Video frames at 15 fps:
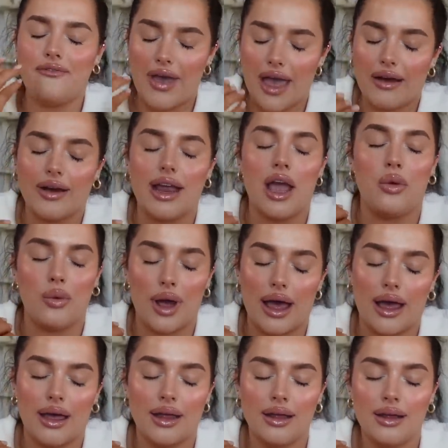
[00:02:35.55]
Very
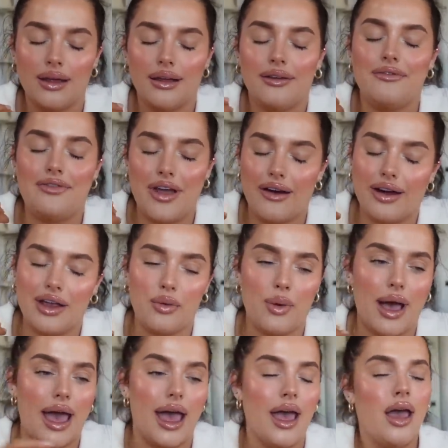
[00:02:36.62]
aware very
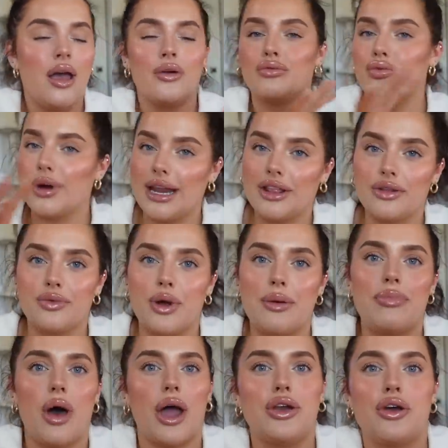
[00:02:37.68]
aware, reading the room,
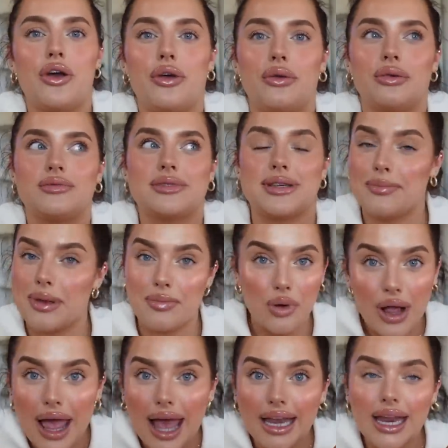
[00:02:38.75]
but I know some people
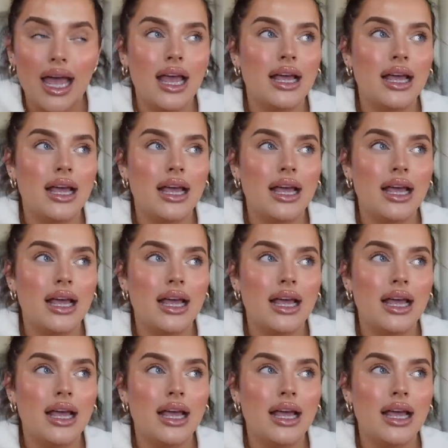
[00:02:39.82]
can.